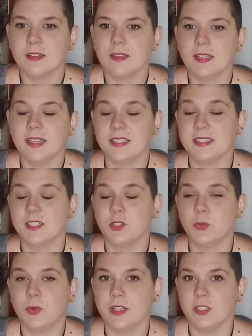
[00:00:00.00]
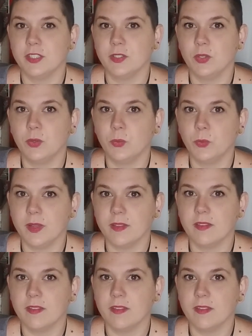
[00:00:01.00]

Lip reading: in a situation with